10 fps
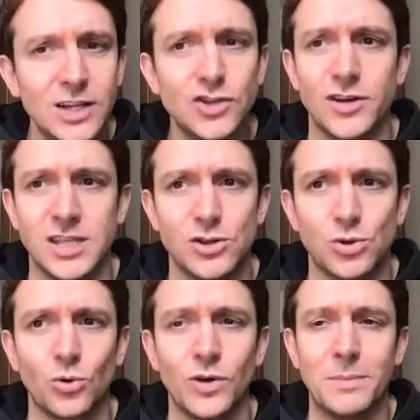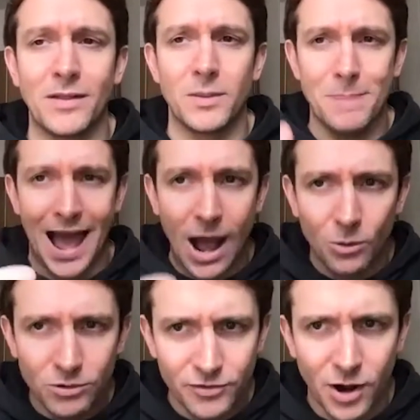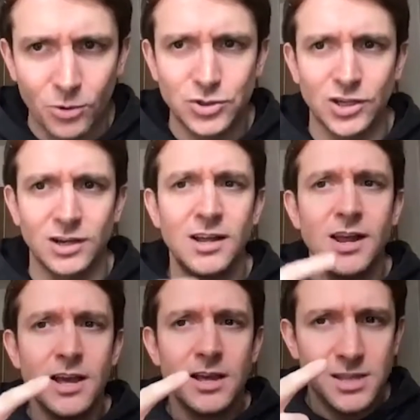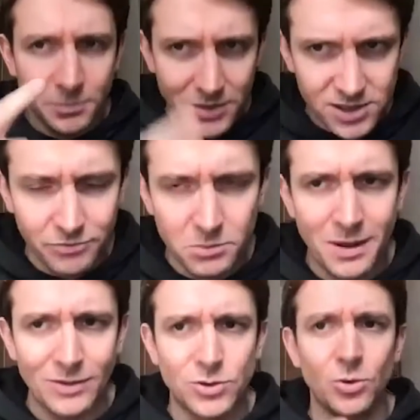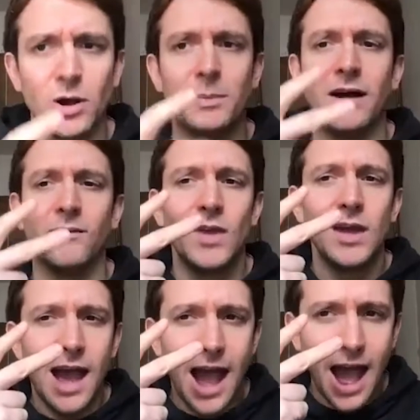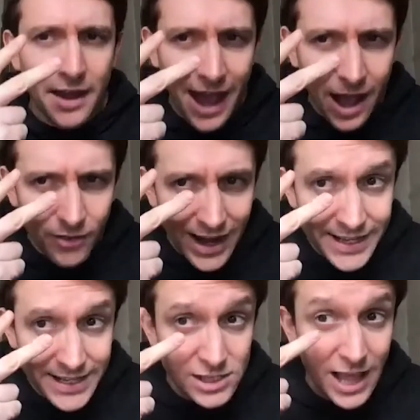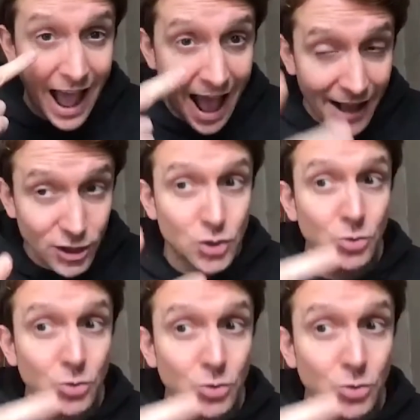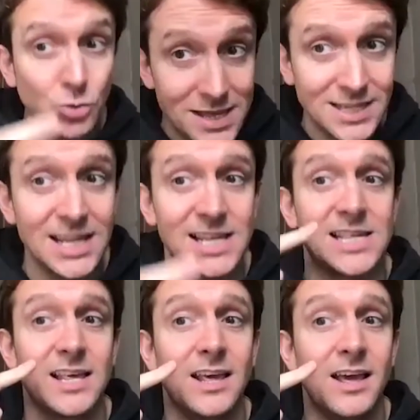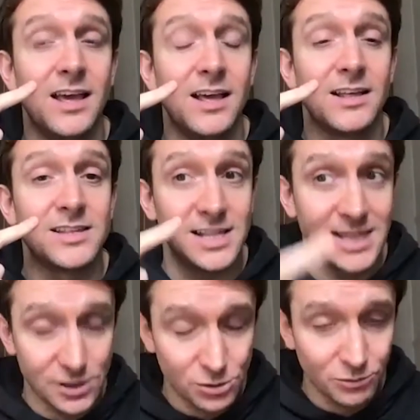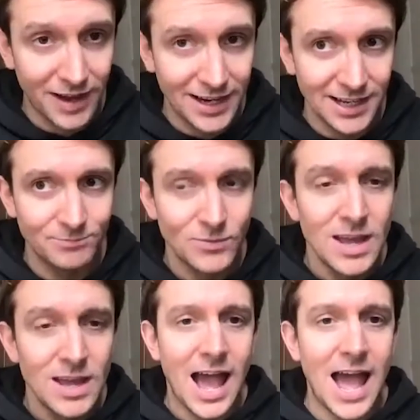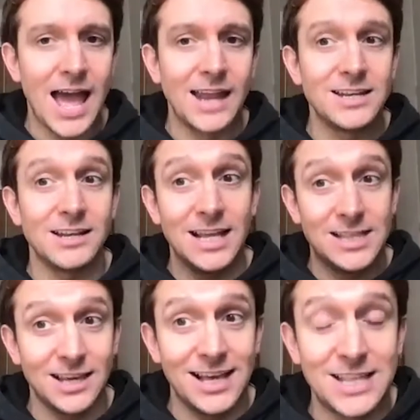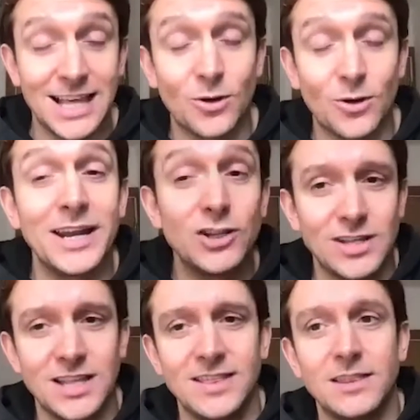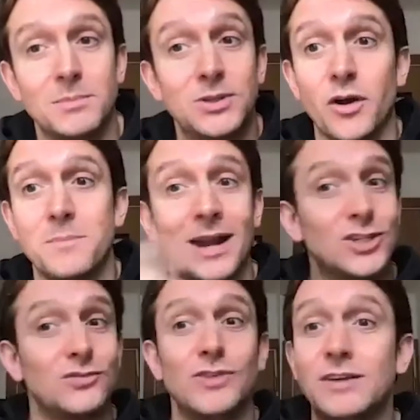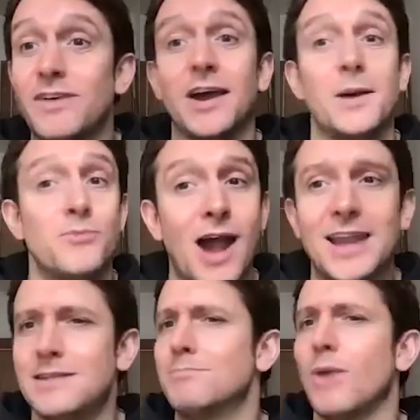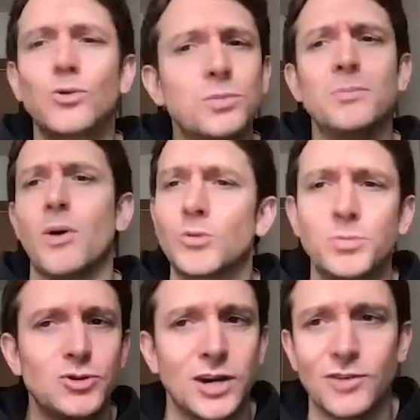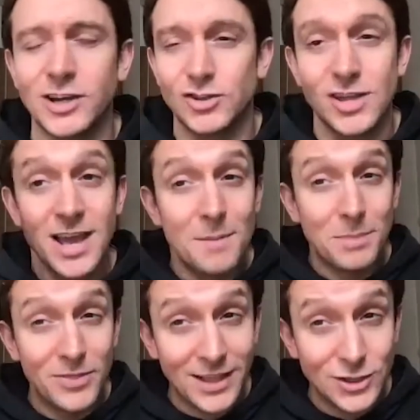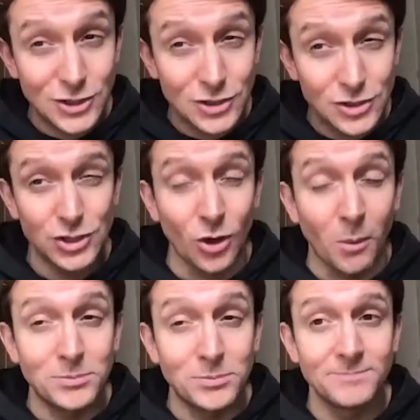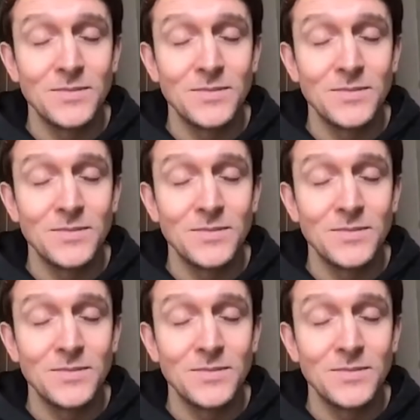interesting story about the power of culture, some of the stuff I'm about to talk about, and how that leads to actual business success or failure. And it's quite an interesting thing that Madonna managed to reinvent her brand in multiple generations, but then she just stopped.